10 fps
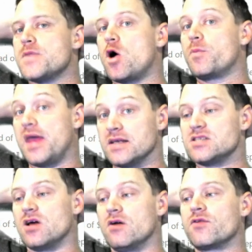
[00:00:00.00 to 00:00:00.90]
OBS
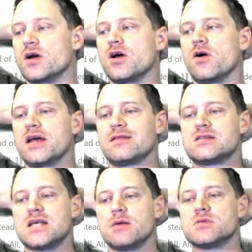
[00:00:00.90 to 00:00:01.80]
software going at the
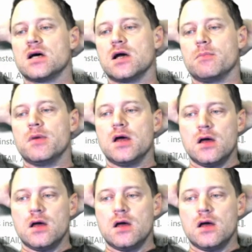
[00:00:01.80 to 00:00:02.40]
same time.